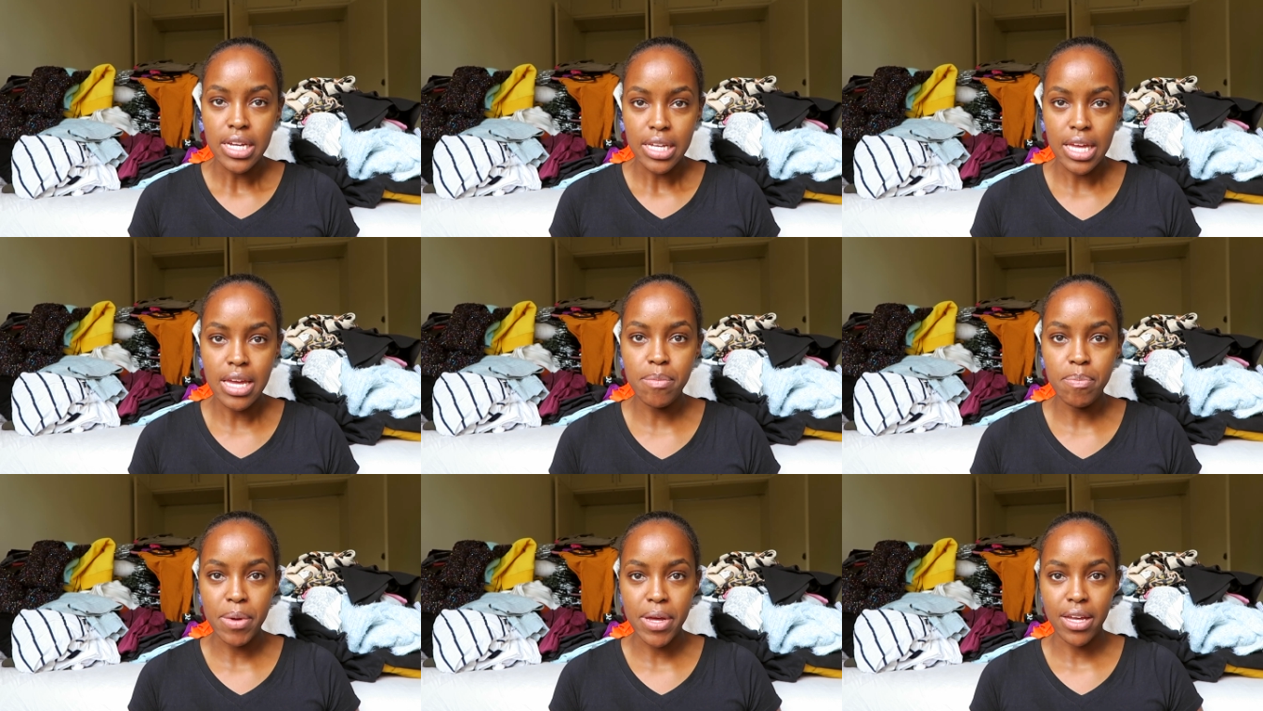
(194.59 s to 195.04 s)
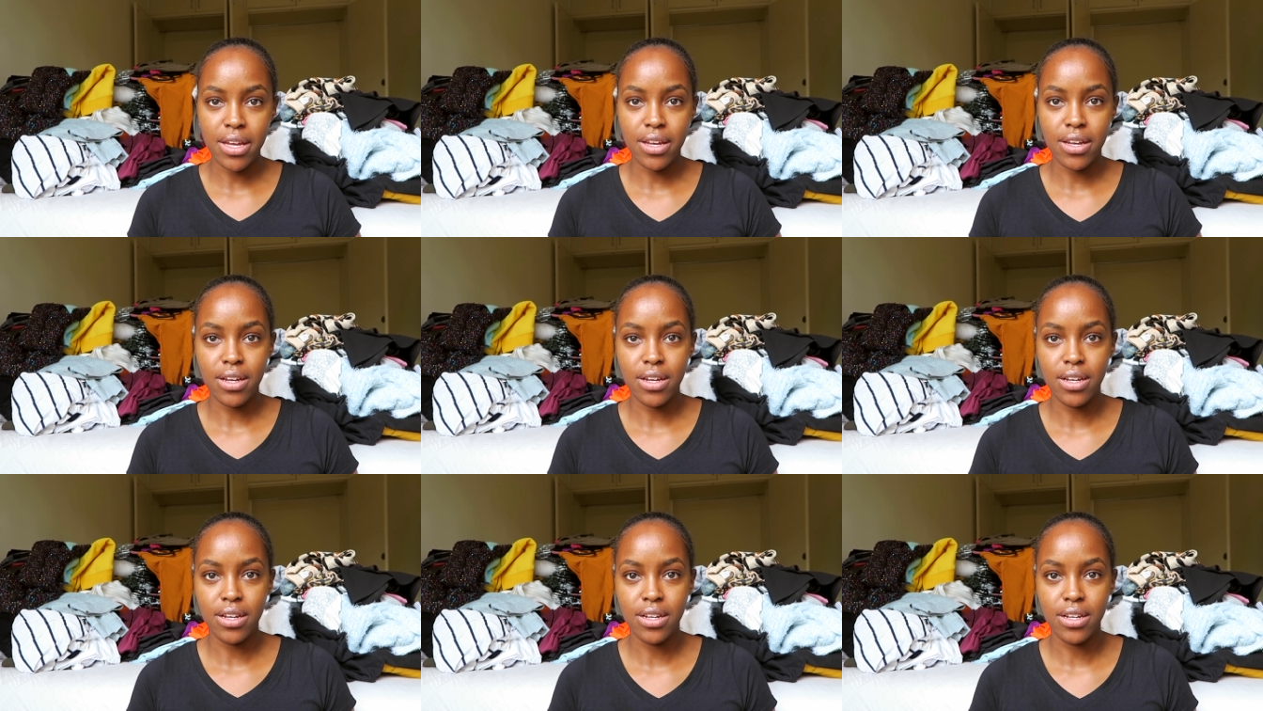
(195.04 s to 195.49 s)

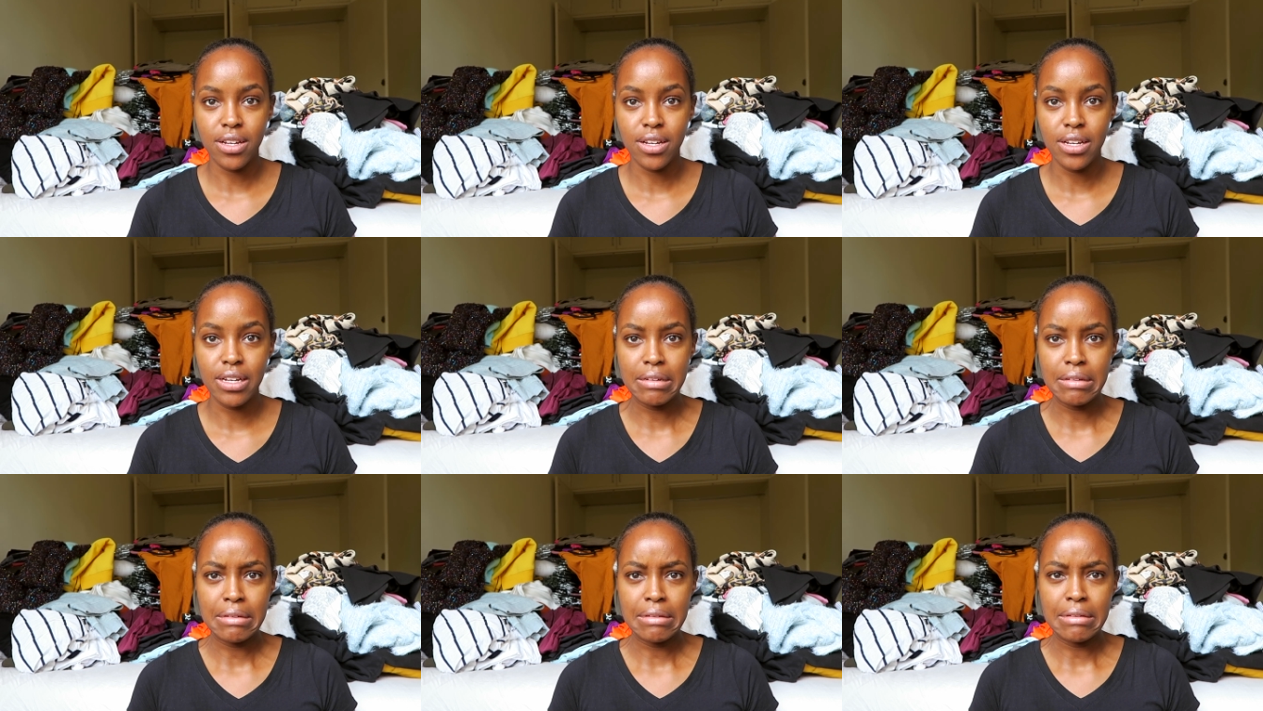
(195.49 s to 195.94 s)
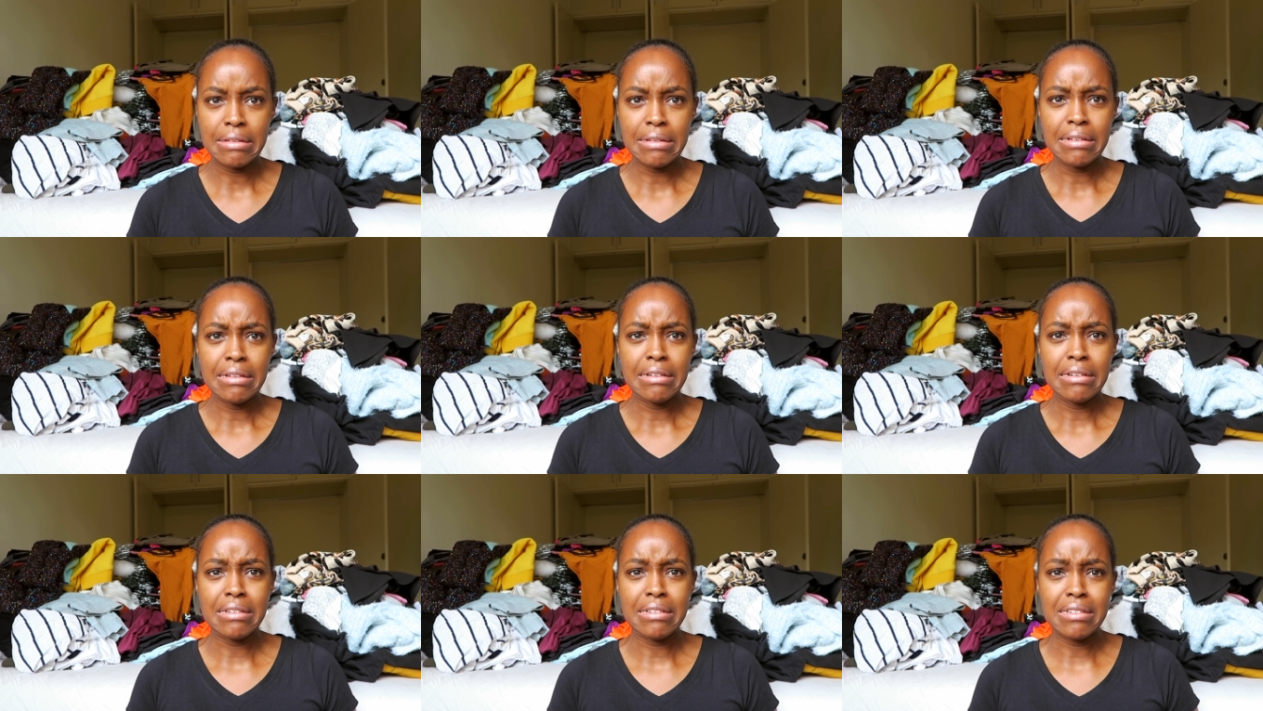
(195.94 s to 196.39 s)
keeping.
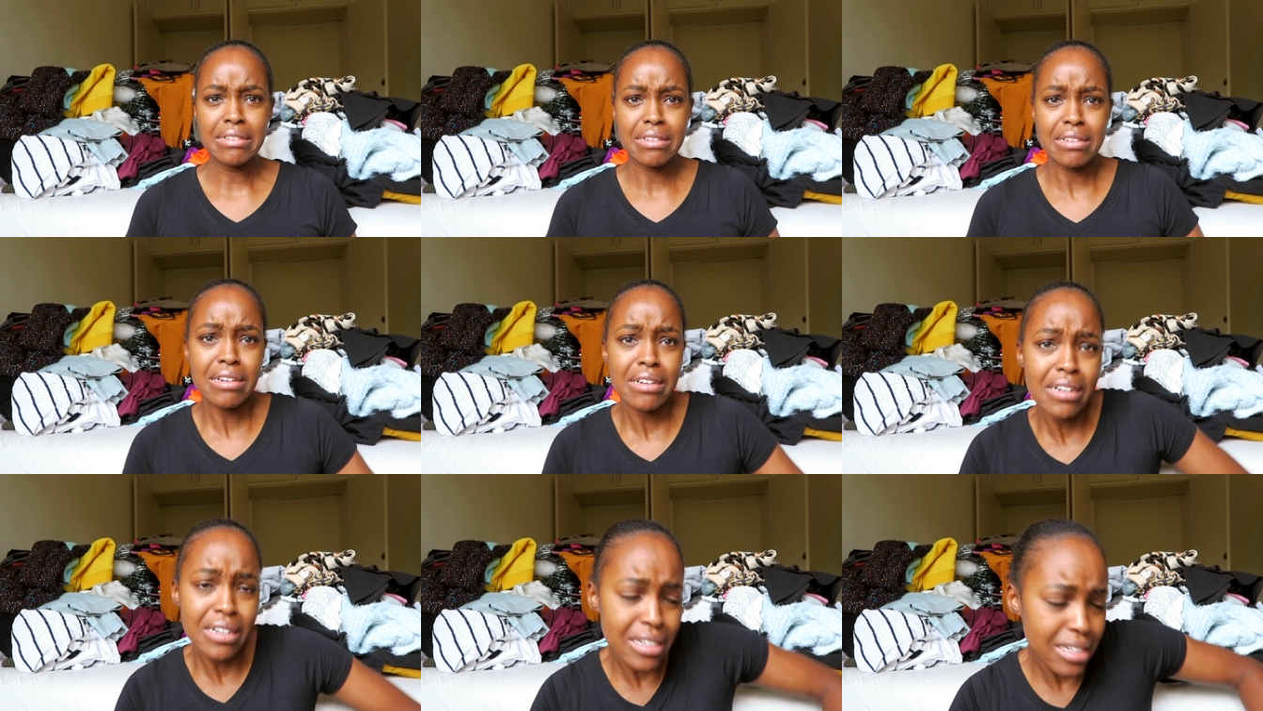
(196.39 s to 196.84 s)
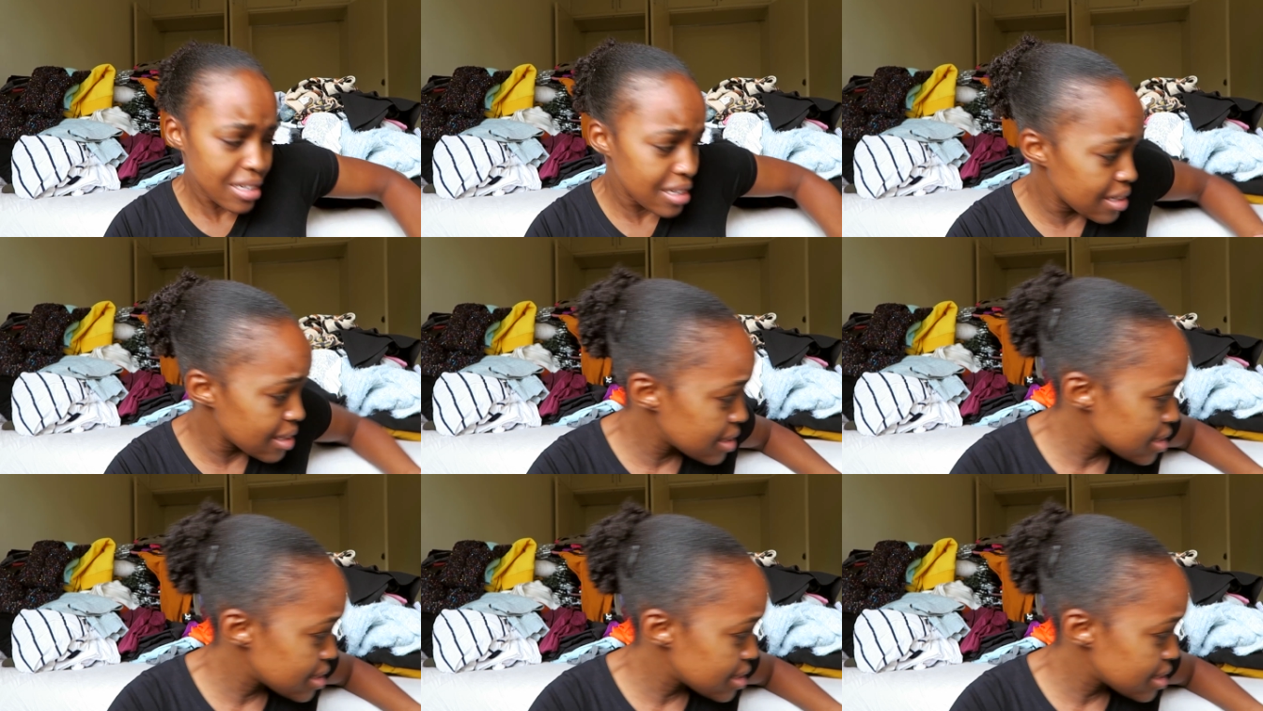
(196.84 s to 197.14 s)
Oh God,